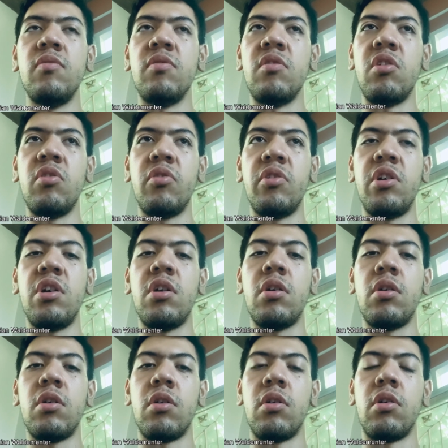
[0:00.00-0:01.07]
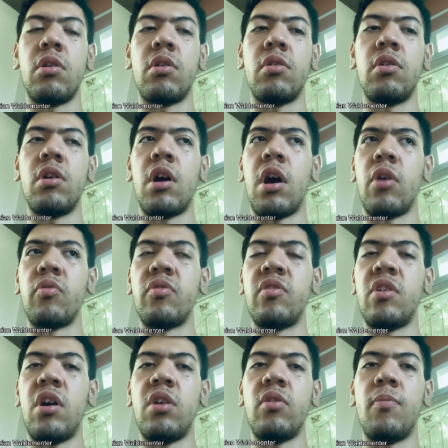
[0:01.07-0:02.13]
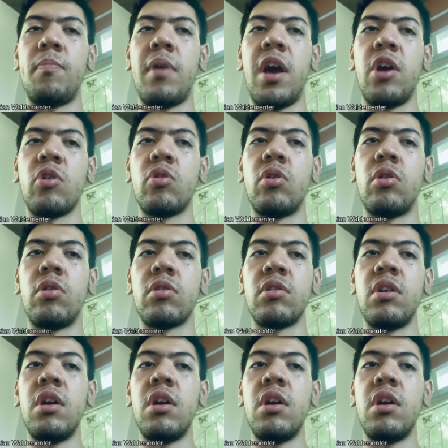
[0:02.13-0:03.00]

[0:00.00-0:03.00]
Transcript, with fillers: nearly uh, outside of Bangkok,